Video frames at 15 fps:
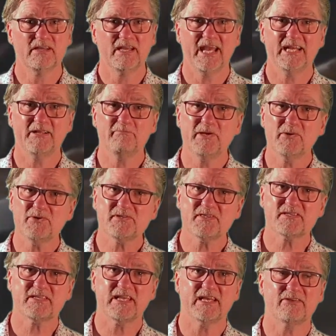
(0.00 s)
and it mirrors the
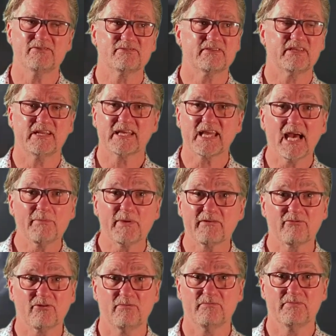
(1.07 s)
sounds that are coming
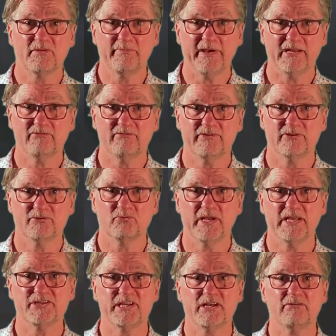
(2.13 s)
from the battlefield,
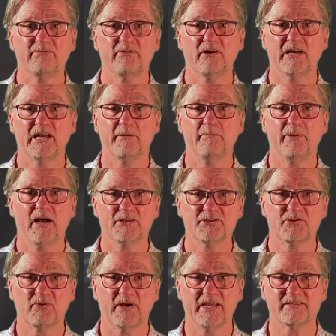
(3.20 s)
where shellfire
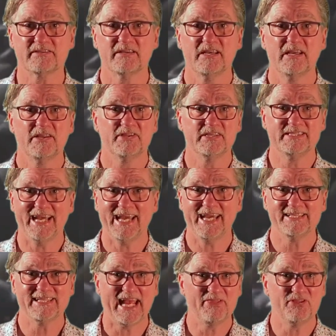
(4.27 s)
punctuates the
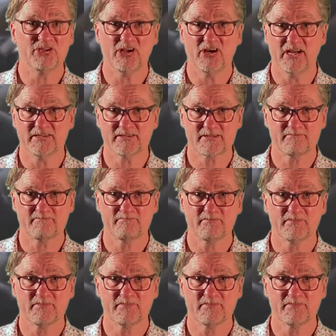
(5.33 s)
days and the nights.